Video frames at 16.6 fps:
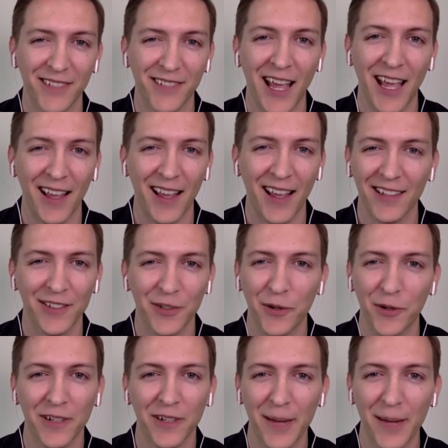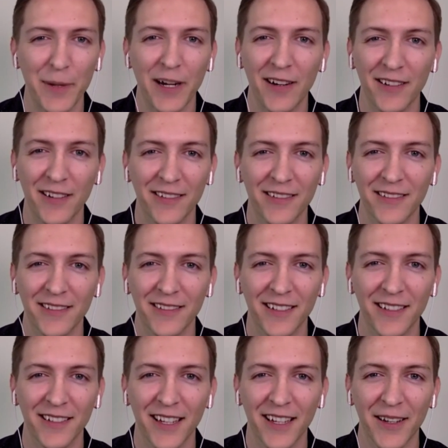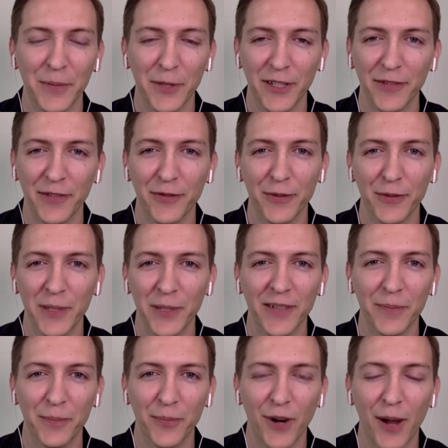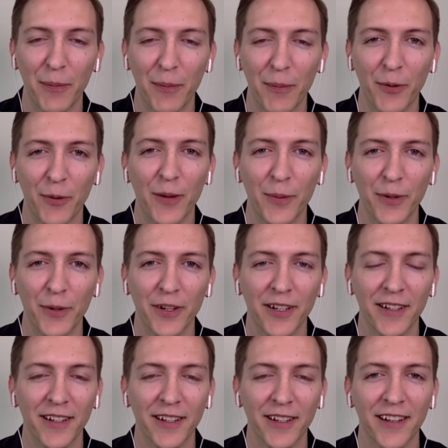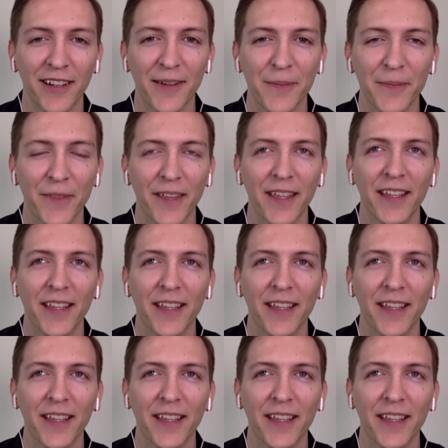a total nightmare, I believe would be a proper way to put it. I